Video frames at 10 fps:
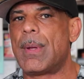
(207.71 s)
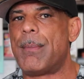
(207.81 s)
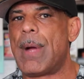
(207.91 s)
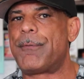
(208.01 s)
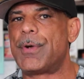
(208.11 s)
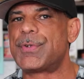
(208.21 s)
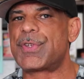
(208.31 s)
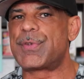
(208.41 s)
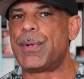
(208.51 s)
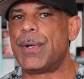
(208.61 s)
my first
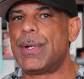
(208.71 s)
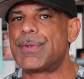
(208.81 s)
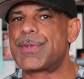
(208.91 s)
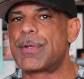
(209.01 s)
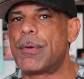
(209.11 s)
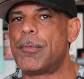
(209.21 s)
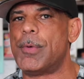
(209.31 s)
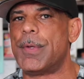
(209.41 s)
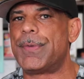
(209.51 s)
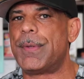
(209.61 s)
experience
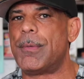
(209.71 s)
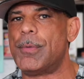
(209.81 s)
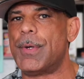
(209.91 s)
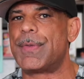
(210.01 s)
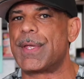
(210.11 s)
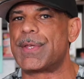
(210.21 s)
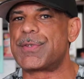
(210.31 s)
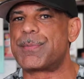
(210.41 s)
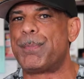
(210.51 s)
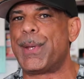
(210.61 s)
with
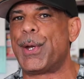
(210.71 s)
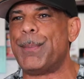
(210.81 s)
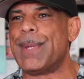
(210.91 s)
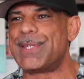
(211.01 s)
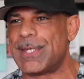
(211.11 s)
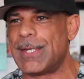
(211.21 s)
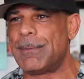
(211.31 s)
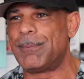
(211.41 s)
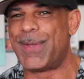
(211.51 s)
experimenting